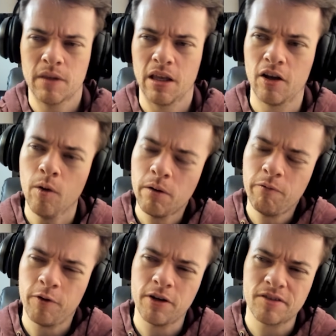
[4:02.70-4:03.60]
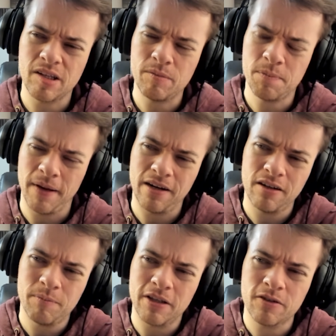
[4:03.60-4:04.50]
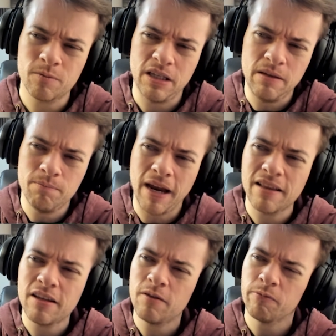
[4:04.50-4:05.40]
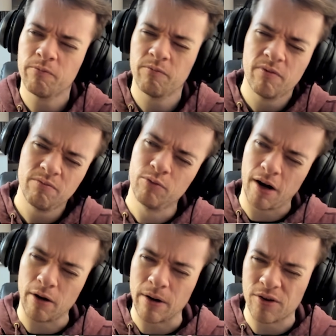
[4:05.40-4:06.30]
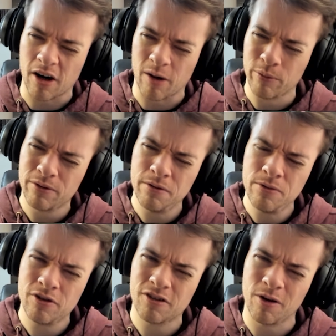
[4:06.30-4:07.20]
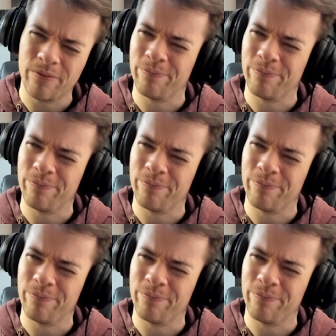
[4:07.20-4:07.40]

Going first seems better, because we mainly run around Armarouge, so